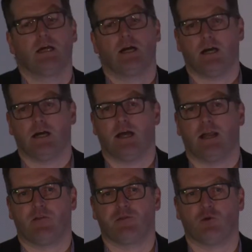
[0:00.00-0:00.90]

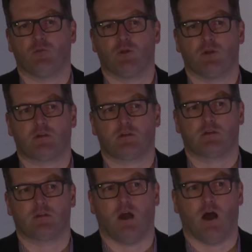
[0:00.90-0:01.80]
And I thought, well, look,
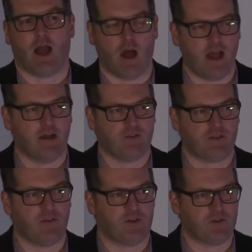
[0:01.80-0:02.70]
I
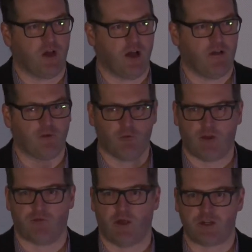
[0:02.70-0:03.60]
understand the desire for a
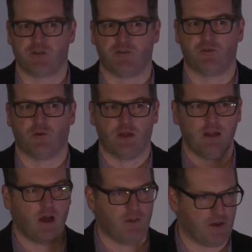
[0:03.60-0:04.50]
resurrection story.
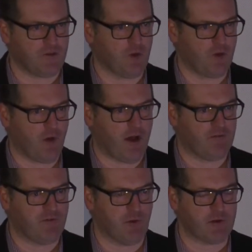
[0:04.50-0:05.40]
I think it's a good
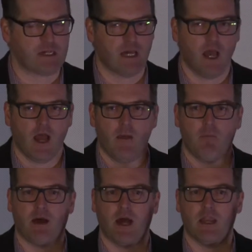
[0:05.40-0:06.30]
crowd for it.
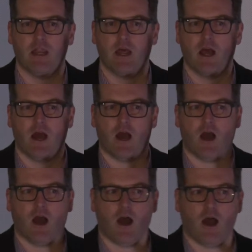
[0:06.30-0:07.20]
But
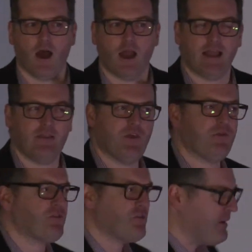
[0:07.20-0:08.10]
in the
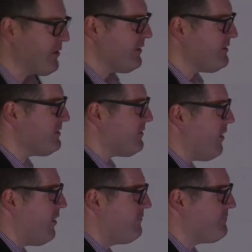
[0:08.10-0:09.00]
spirit
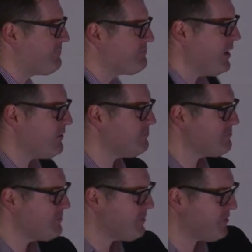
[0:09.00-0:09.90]
of,
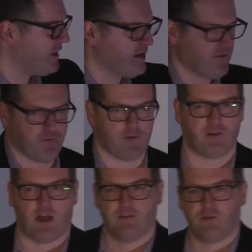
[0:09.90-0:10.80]
thinking for a
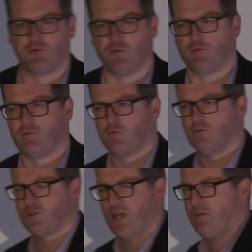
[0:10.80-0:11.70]
change, I thought,
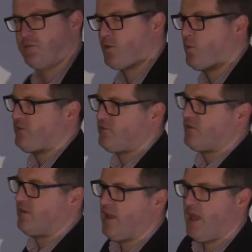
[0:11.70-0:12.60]
challenge the
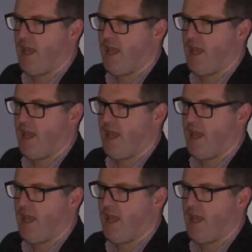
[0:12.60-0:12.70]
question.